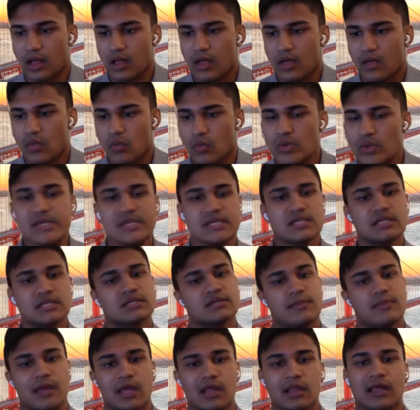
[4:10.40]
we need
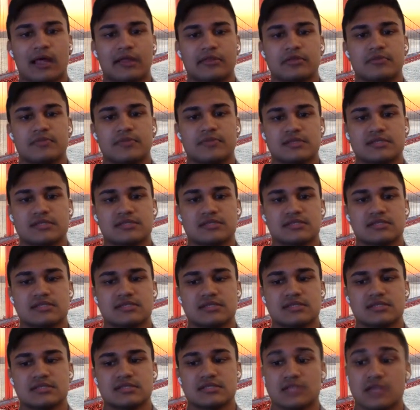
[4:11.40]
to bail out the
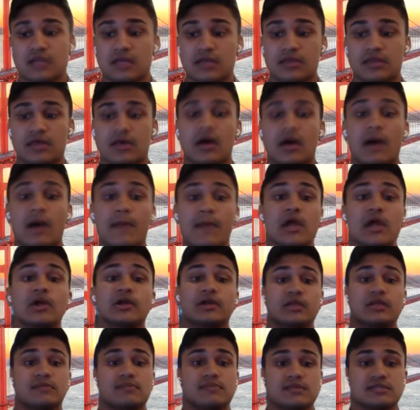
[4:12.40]
businesses, the
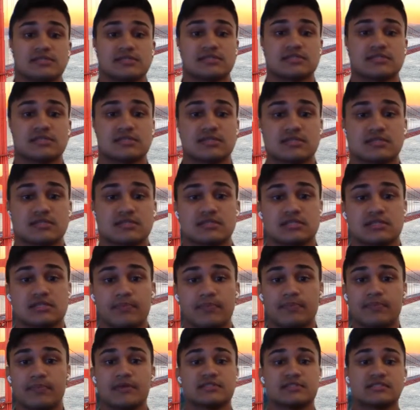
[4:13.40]
American businesses
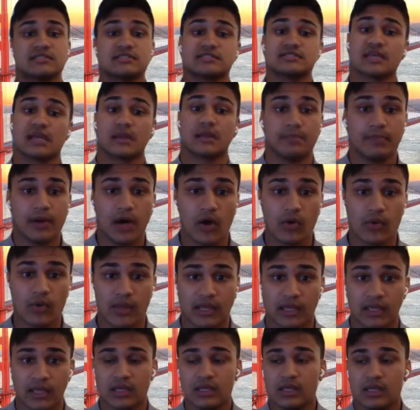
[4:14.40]
like
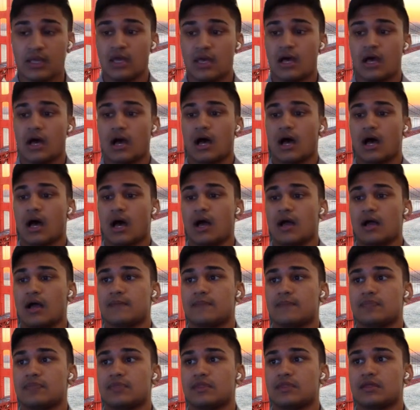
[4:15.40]
Boeing,
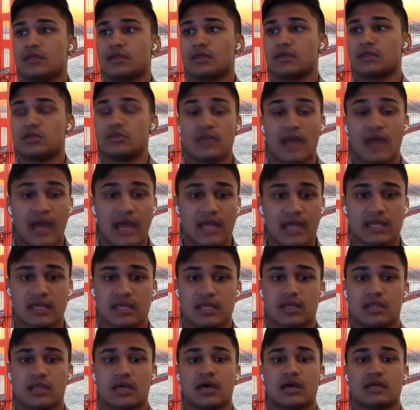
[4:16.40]

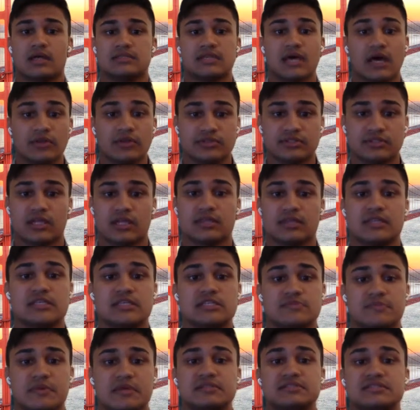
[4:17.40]
United, Delta,
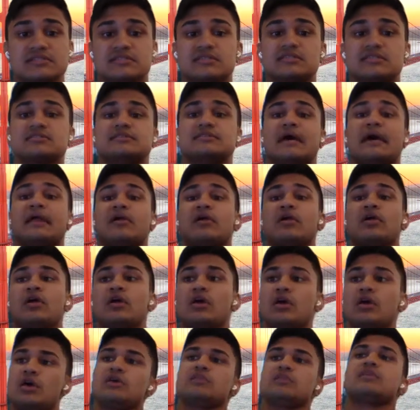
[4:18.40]
these businesses that are
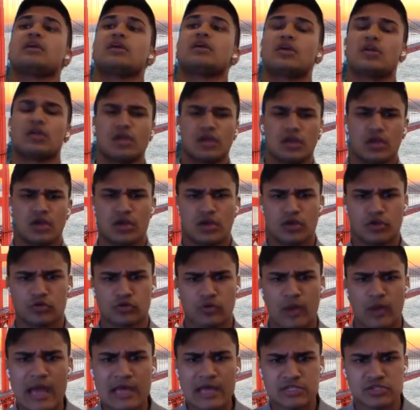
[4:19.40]

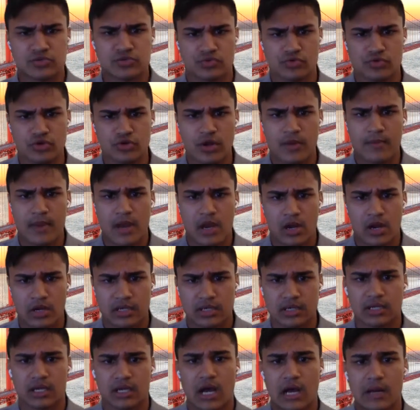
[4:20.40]
grassroots
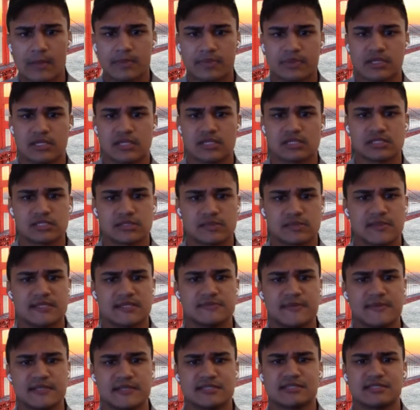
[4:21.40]
American companies, these
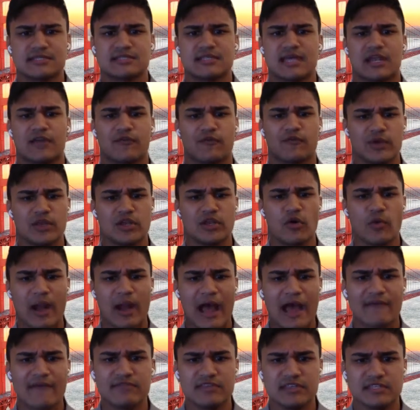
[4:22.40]
businesses that if we don't
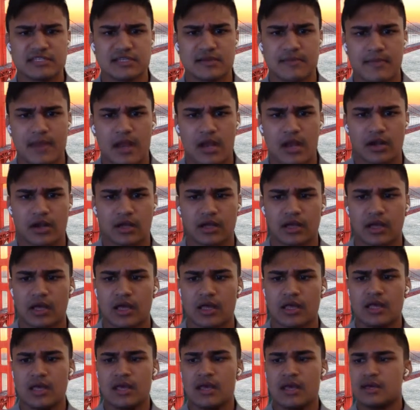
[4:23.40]
have these in America,
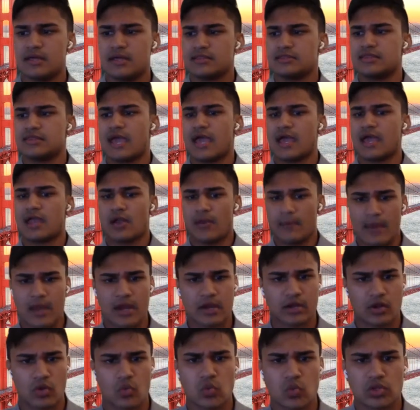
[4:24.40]
then
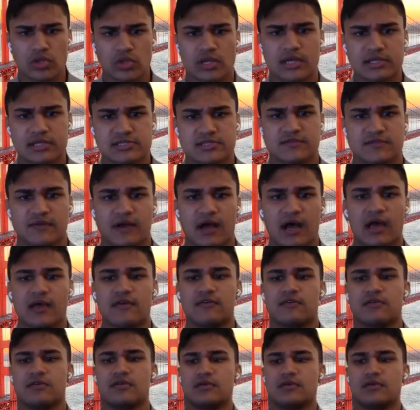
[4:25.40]
America will not survive.